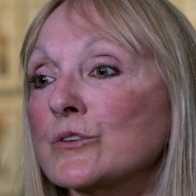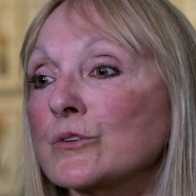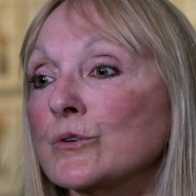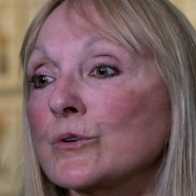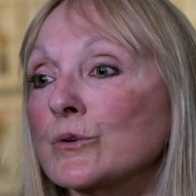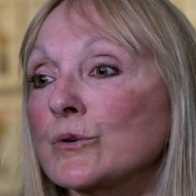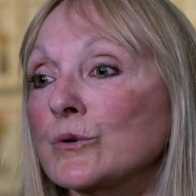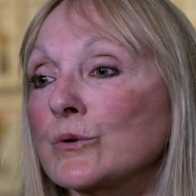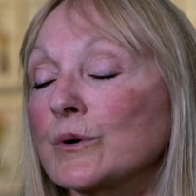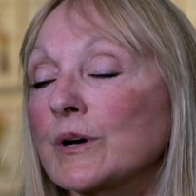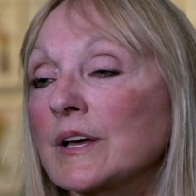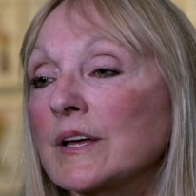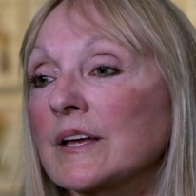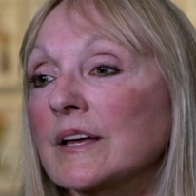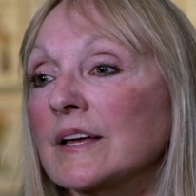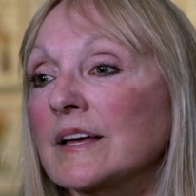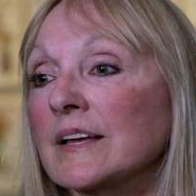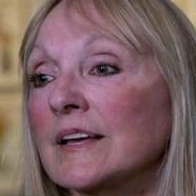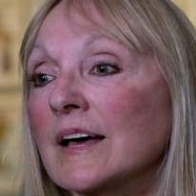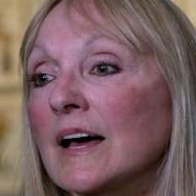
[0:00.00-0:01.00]
to
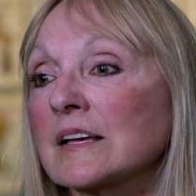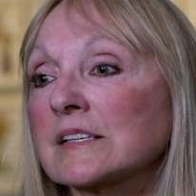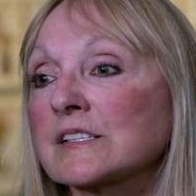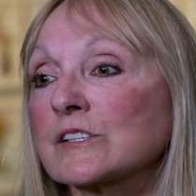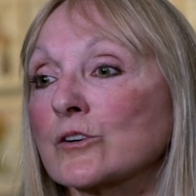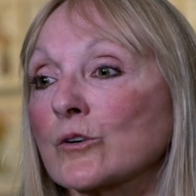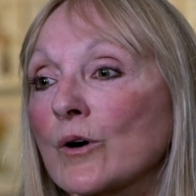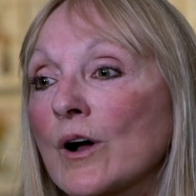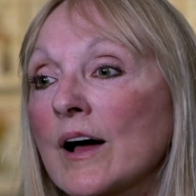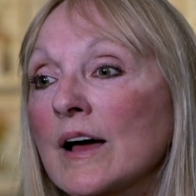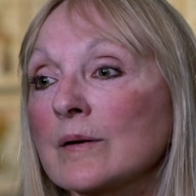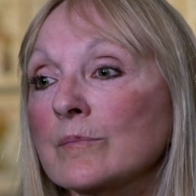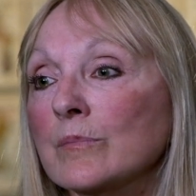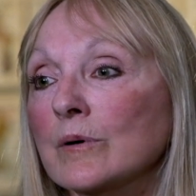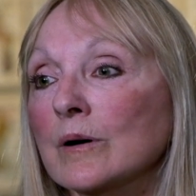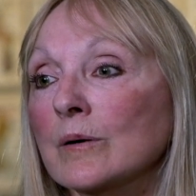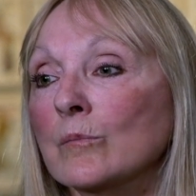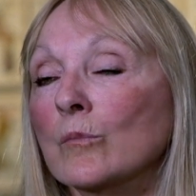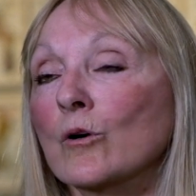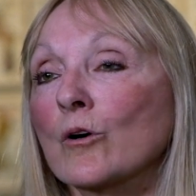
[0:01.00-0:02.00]
ascribe
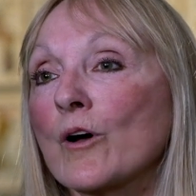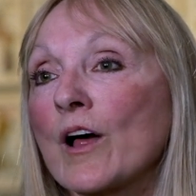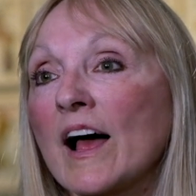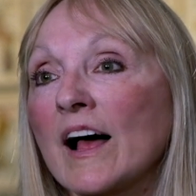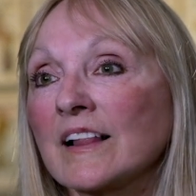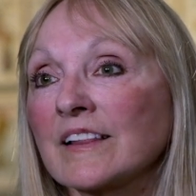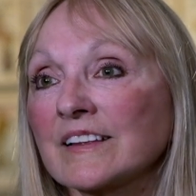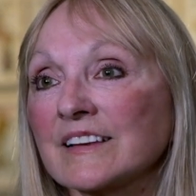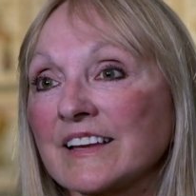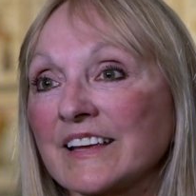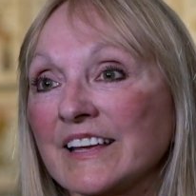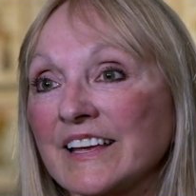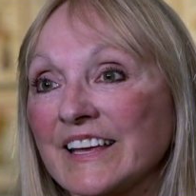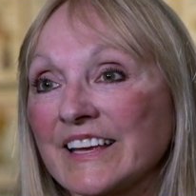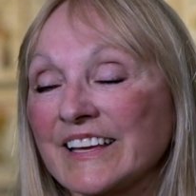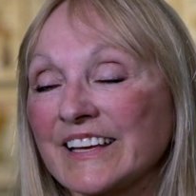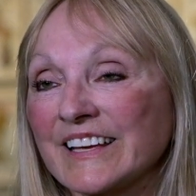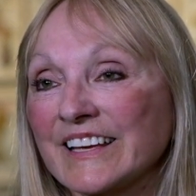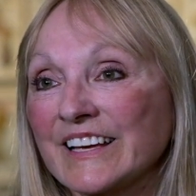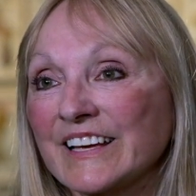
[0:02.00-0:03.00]

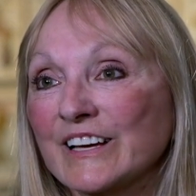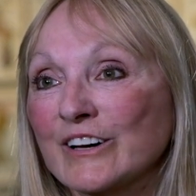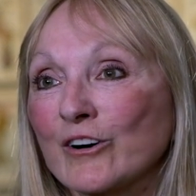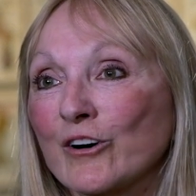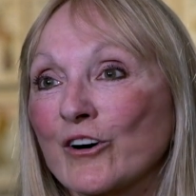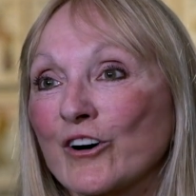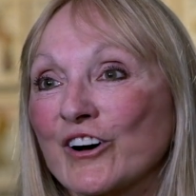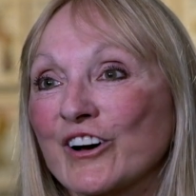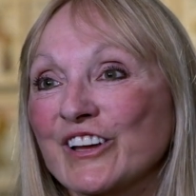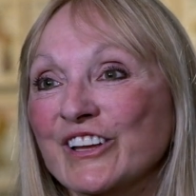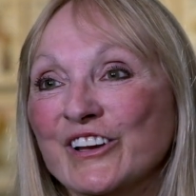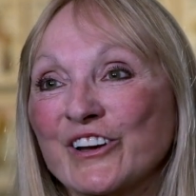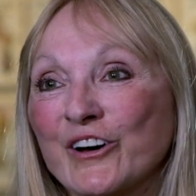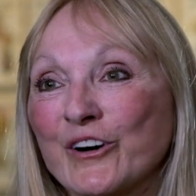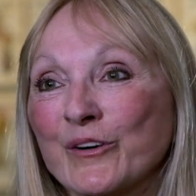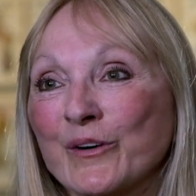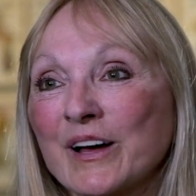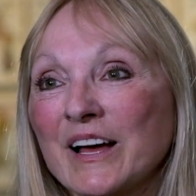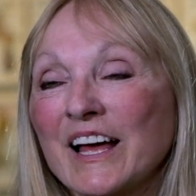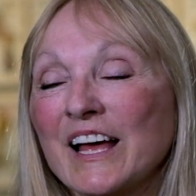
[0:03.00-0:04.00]
morality, or, you
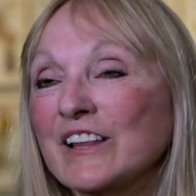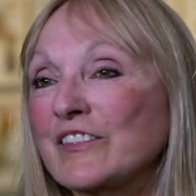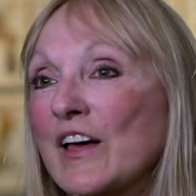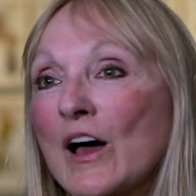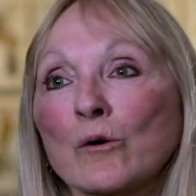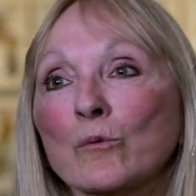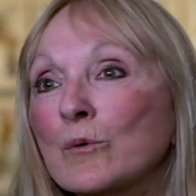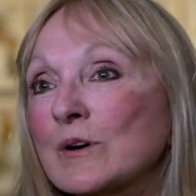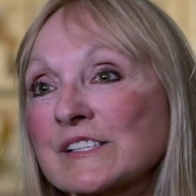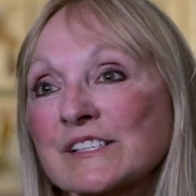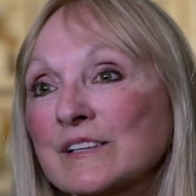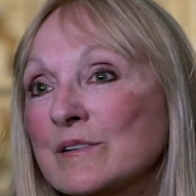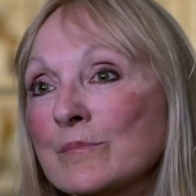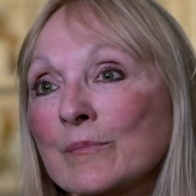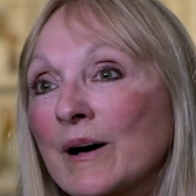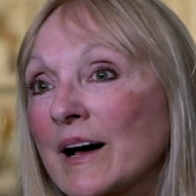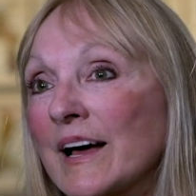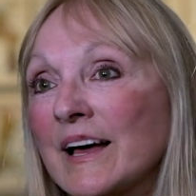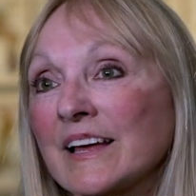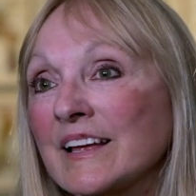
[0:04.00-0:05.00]
know, it, that wasn't
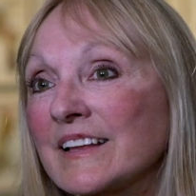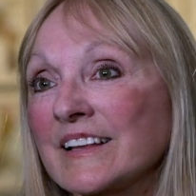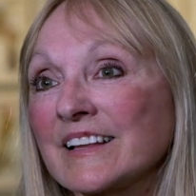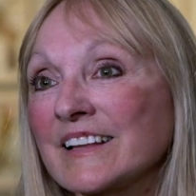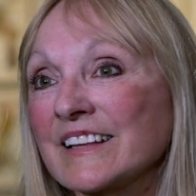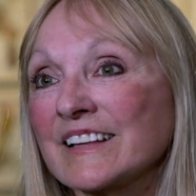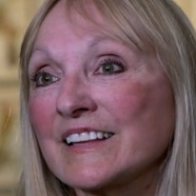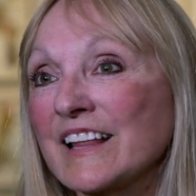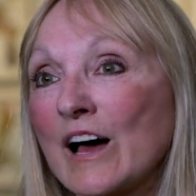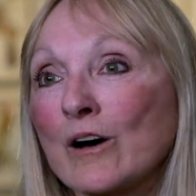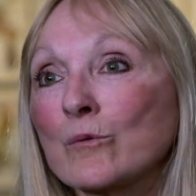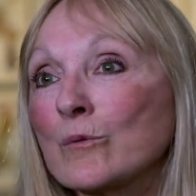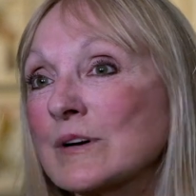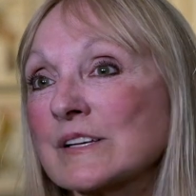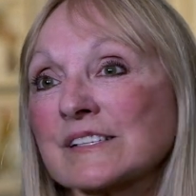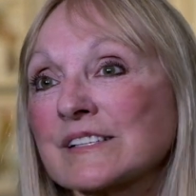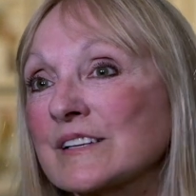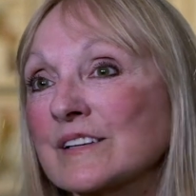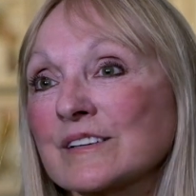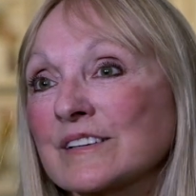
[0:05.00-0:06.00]
my, that
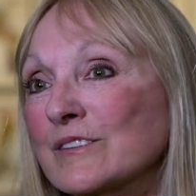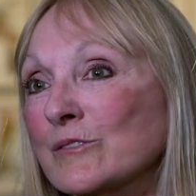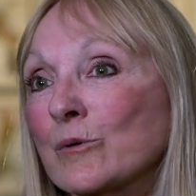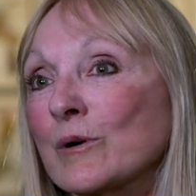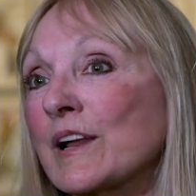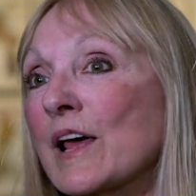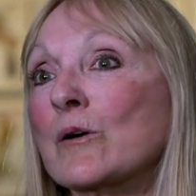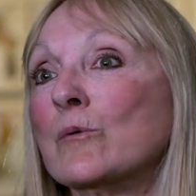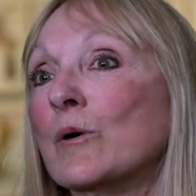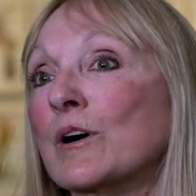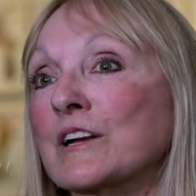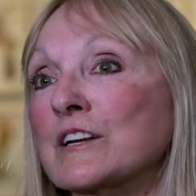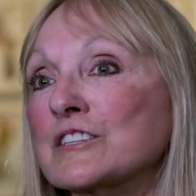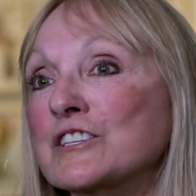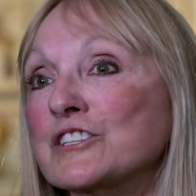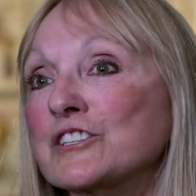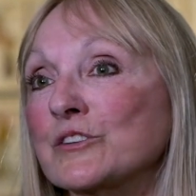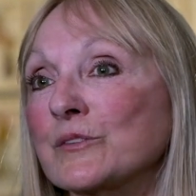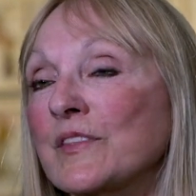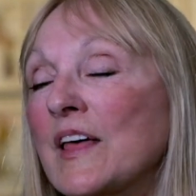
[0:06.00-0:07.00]
wasn't what I wanted
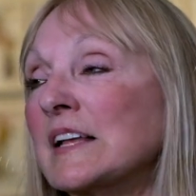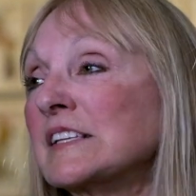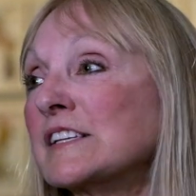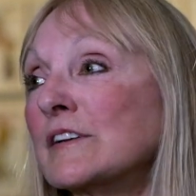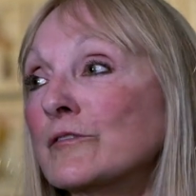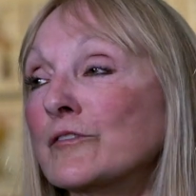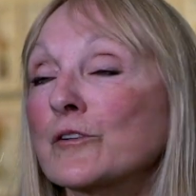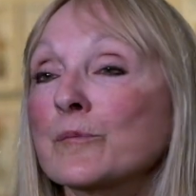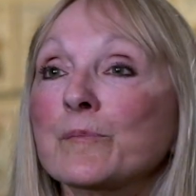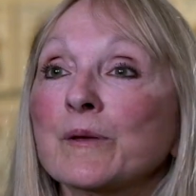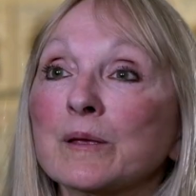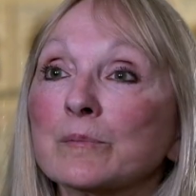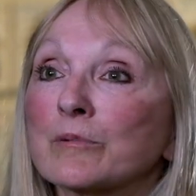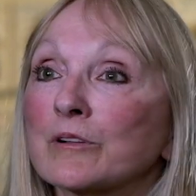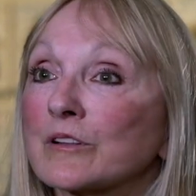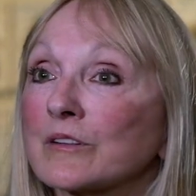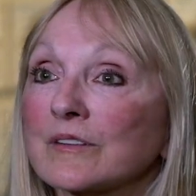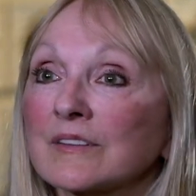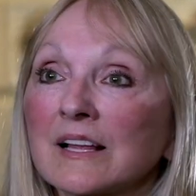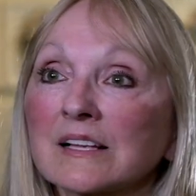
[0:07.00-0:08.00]
to do. That's up for
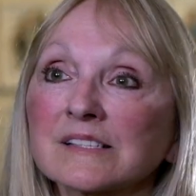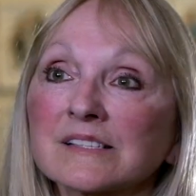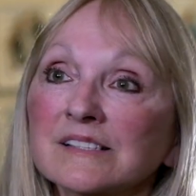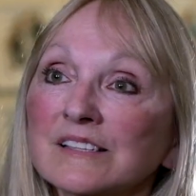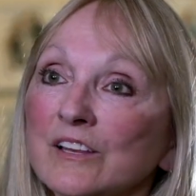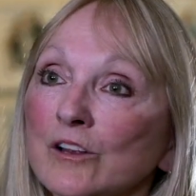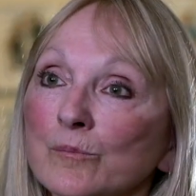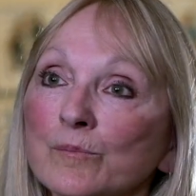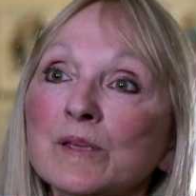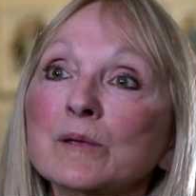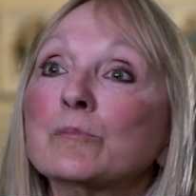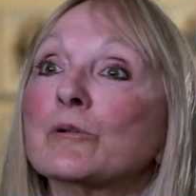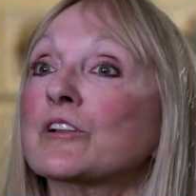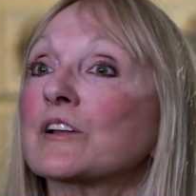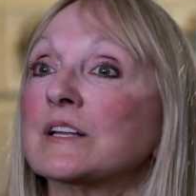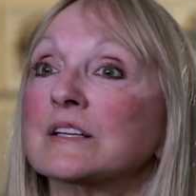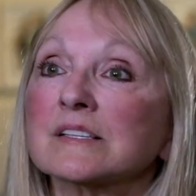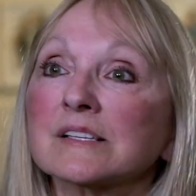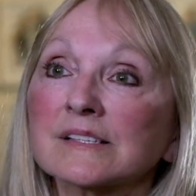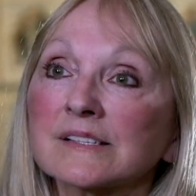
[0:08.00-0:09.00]
people. That's, you know, people
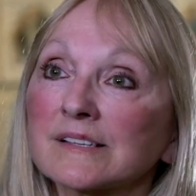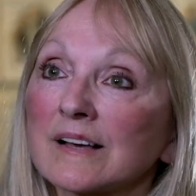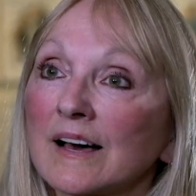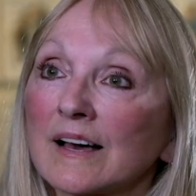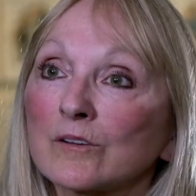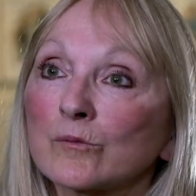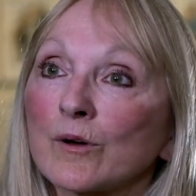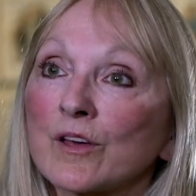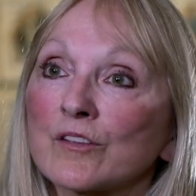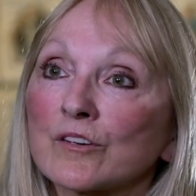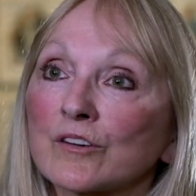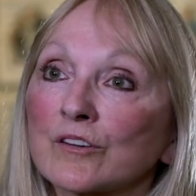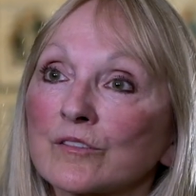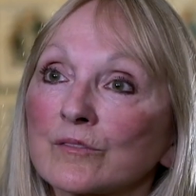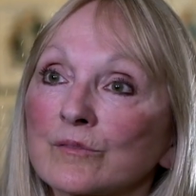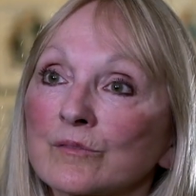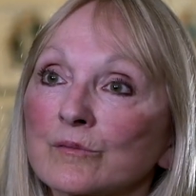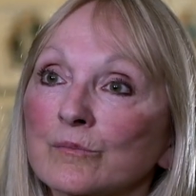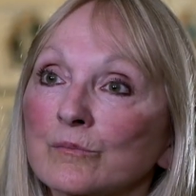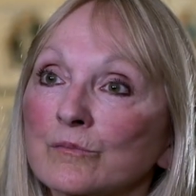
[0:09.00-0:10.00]
can decide whether
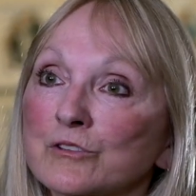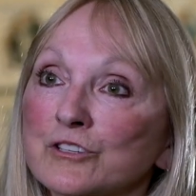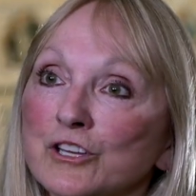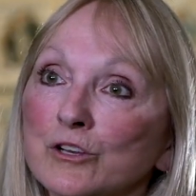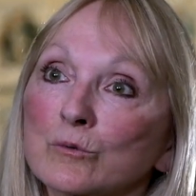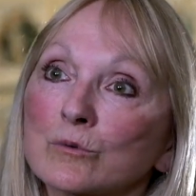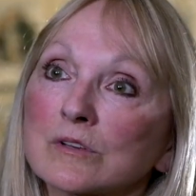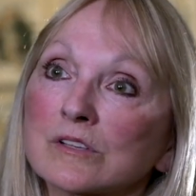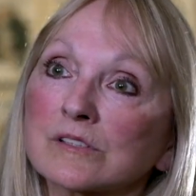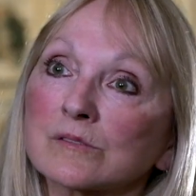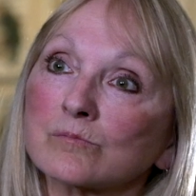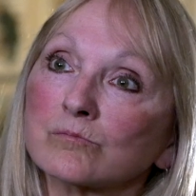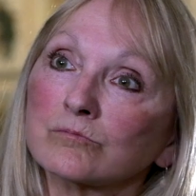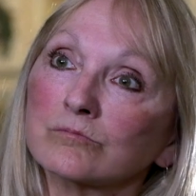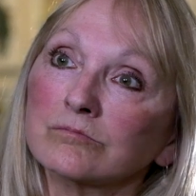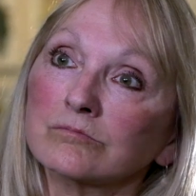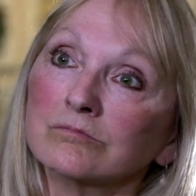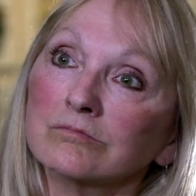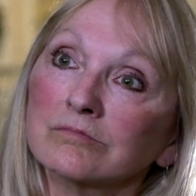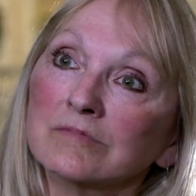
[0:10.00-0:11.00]
she was
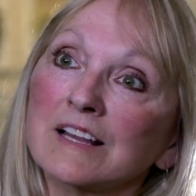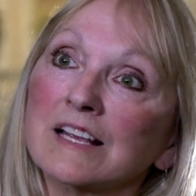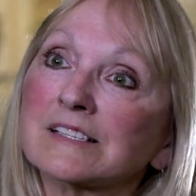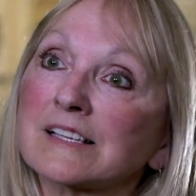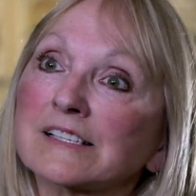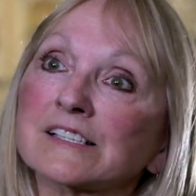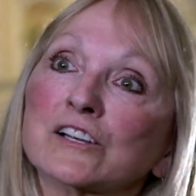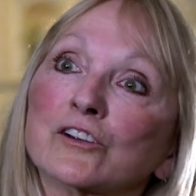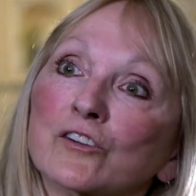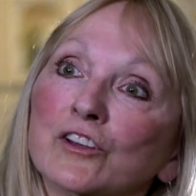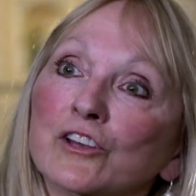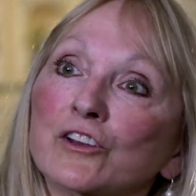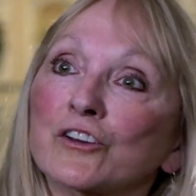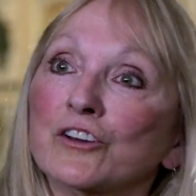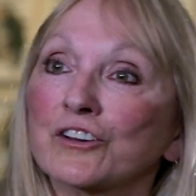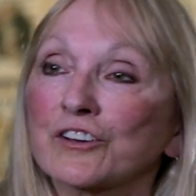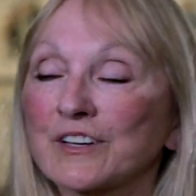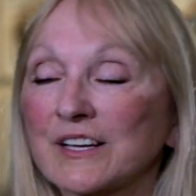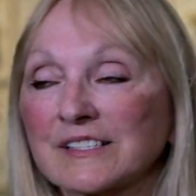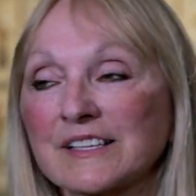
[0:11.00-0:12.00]
necessarily
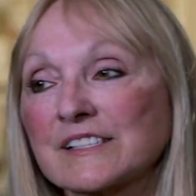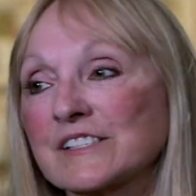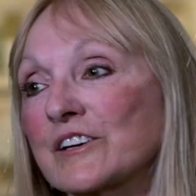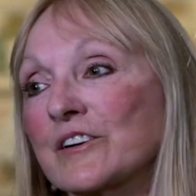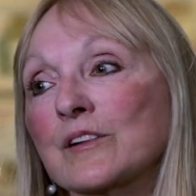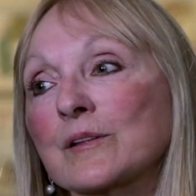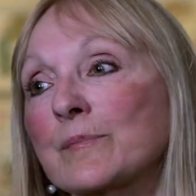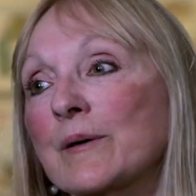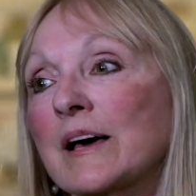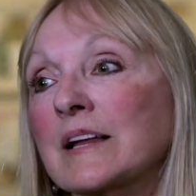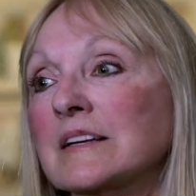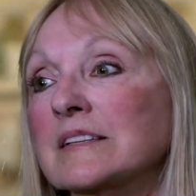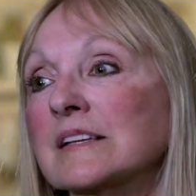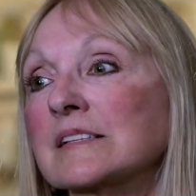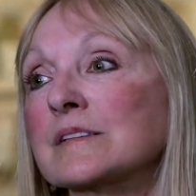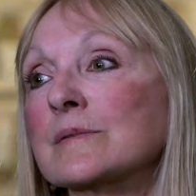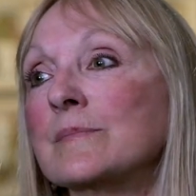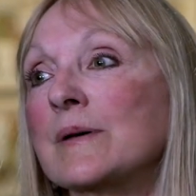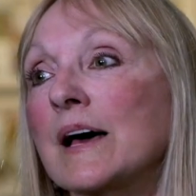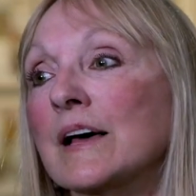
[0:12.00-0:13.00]
good or necessarily bad. It doesn't